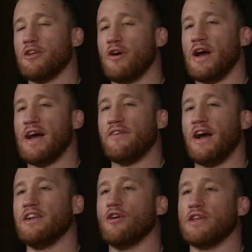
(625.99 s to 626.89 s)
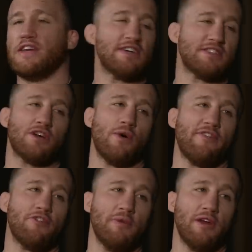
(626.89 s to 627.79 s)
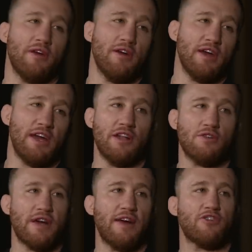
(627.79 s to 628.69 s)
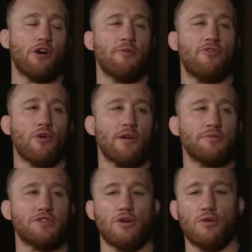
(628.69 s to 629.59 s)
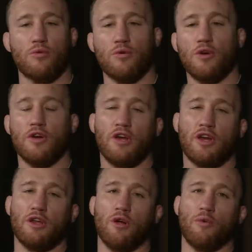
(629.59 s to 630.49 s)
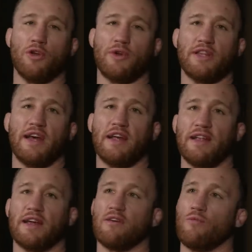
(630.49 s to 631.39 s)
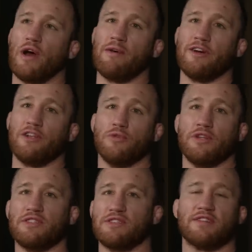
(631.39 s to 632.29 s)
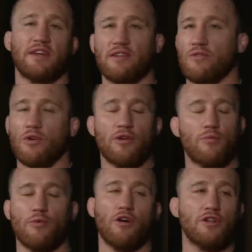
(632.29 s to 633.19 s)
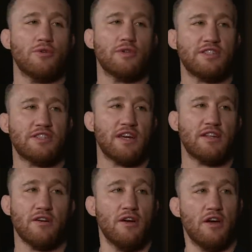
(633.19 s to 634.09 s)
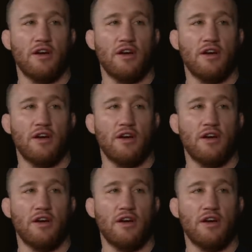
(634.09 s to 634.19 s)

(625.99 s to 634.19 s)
You know, I have, I know that he has to go after me. He knows I have to go before him. So, you know, when you get that, like, why am I doing this? It's like we're we're all doing this together.